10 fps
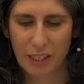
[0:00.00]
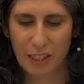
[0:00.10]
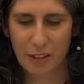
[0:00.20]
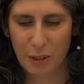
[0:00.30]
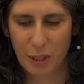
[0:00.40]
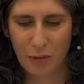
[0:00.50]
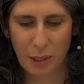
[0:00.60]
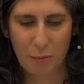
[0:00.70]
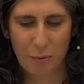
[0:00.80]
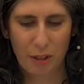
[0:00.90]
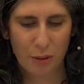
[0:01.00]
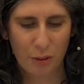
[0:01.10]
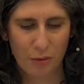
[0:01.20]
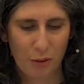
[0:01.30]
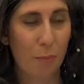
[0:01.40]
and we are very proud
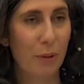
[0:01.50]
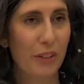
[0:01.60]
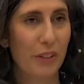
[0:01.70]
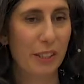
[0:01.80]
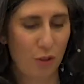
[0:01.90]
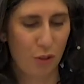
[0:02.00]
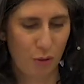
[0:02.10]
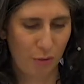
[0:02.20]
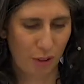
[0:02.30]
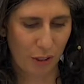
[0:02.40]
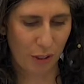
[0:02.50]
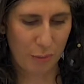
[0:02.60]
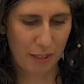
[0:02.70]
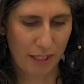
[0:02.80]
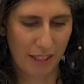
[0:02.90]
of the percentage of uh,
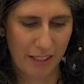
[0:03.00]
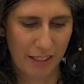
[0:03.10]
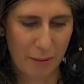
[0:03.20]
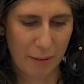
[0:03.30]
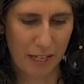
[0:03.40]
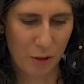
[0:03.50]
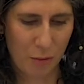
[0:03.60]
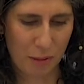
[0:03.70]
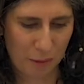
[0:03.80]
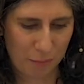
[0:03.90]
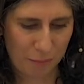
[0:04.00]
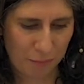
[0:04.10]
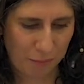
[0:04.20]
women in, in management.